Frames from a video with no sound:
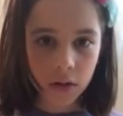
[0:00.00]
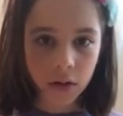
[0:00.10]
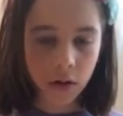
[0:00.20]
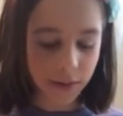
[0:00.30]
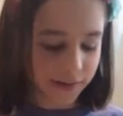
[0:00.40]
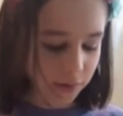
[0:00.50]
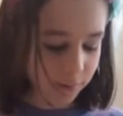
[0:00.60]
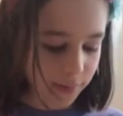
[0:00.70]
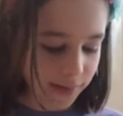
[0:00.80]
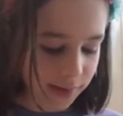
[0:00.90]
Oh, it's all
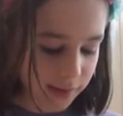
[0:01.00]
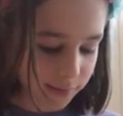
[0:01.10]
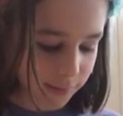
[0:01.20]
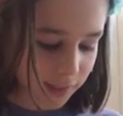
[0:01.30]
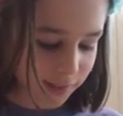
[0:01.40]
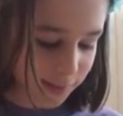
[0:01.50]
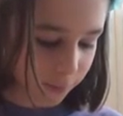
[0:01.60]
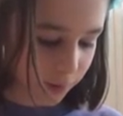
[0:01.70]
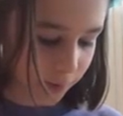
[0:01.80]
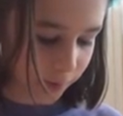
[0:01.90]
me
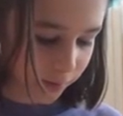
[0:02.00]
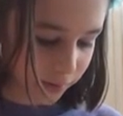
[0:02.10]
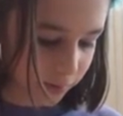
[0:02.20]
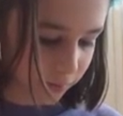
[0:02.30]
explaining